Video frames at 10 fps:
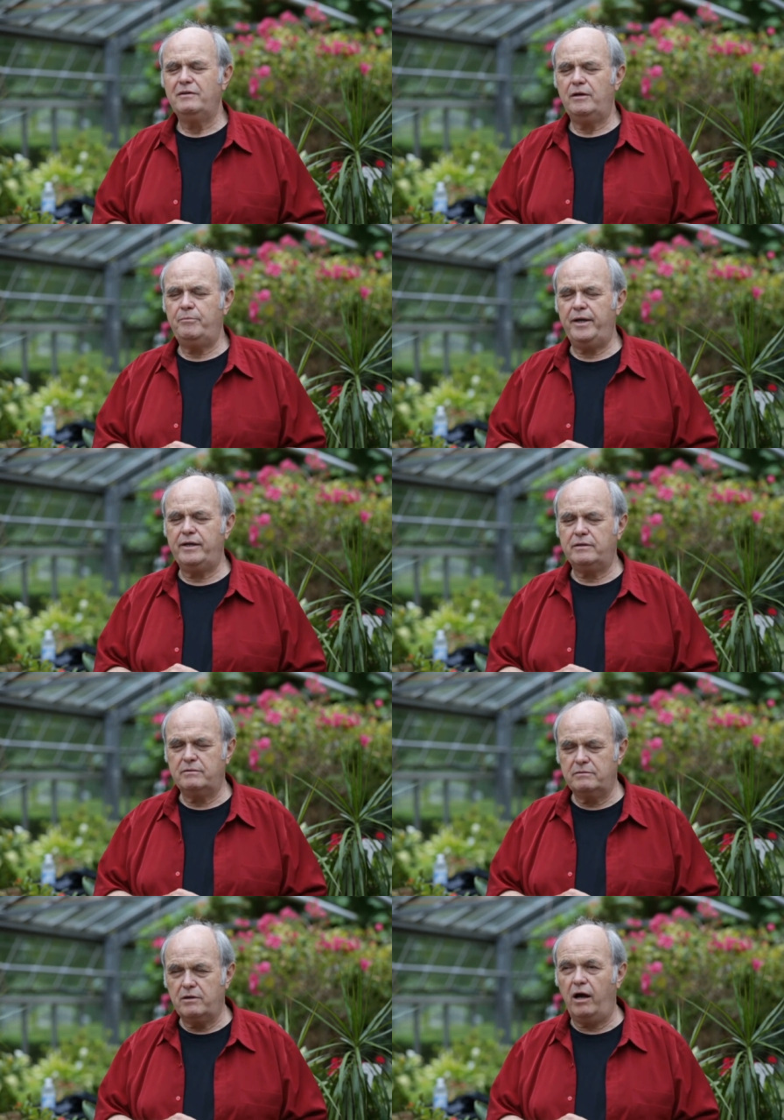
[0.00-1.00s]
And Peg
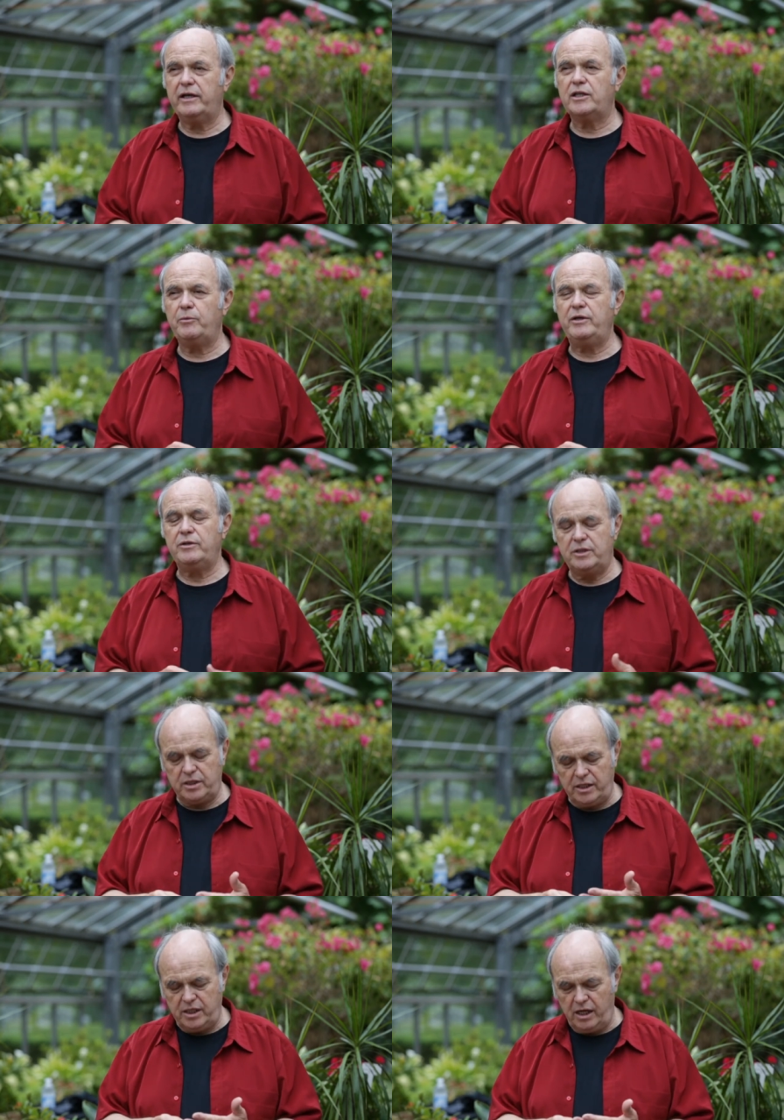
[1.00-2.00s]
called out the window. She
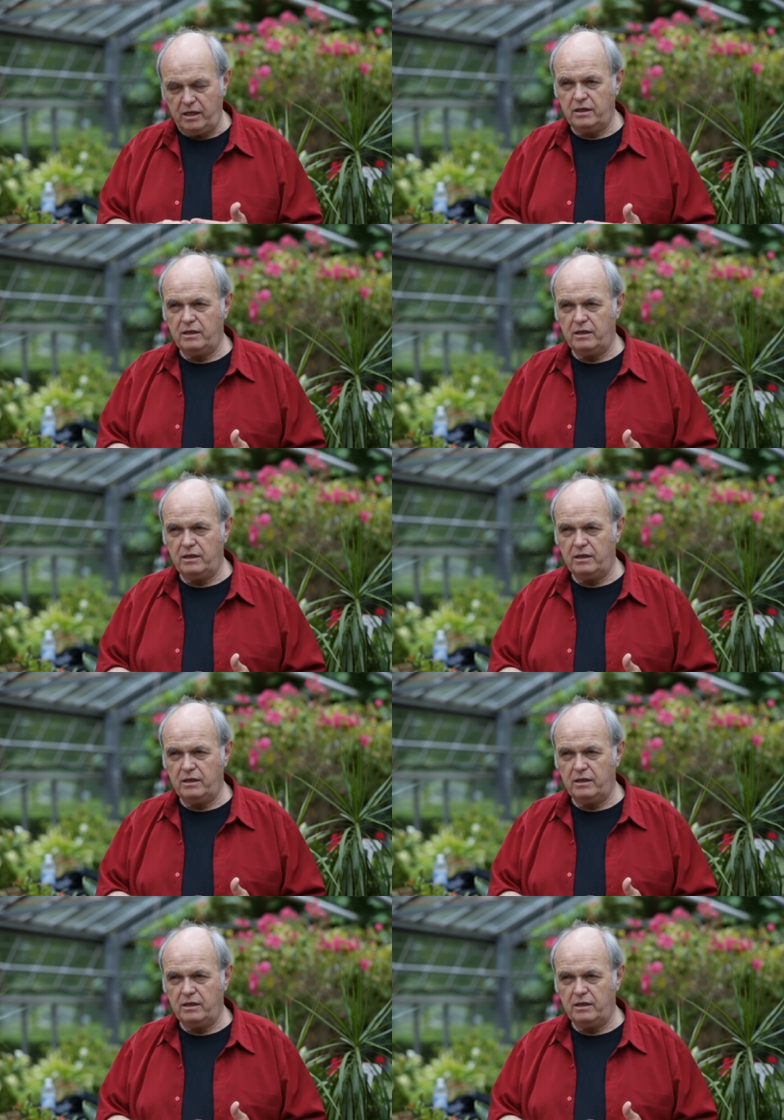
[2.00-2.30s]
said, uh,